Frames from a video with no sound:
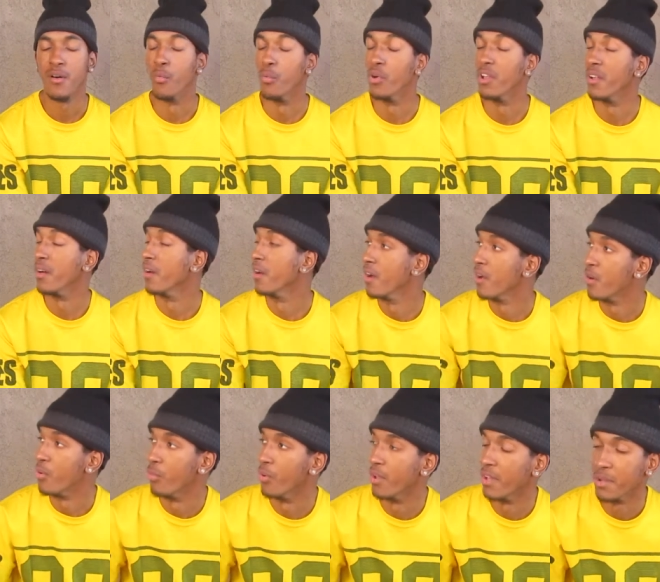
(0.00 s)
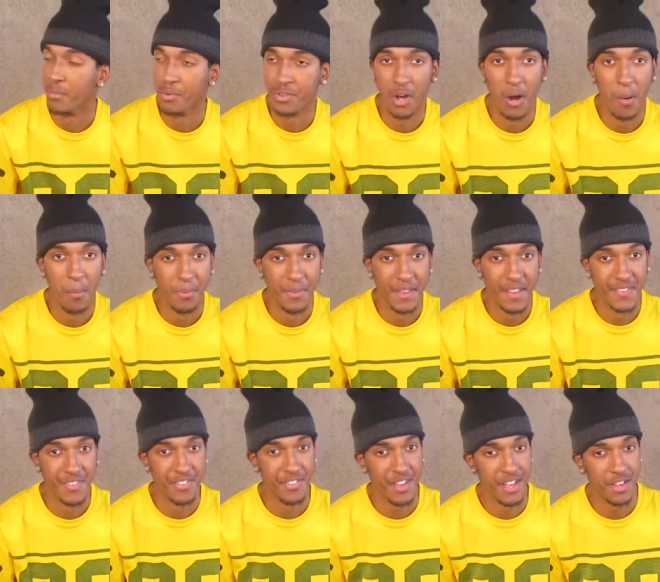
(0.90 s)
Really, really was hoping
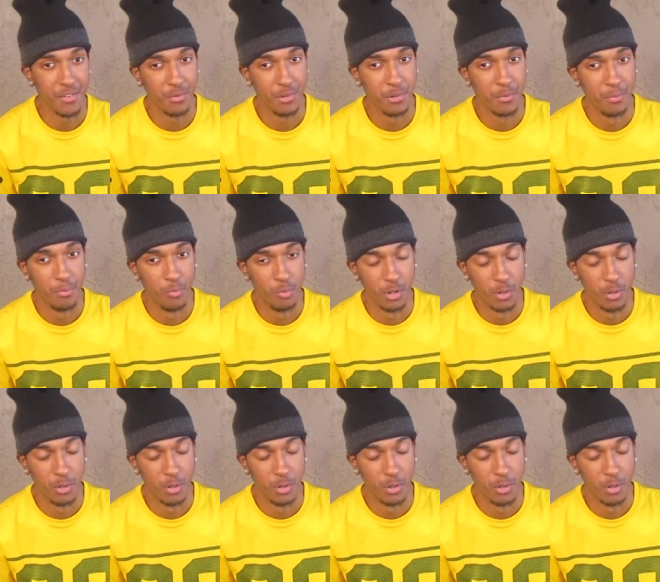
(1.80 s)
that the Saints would have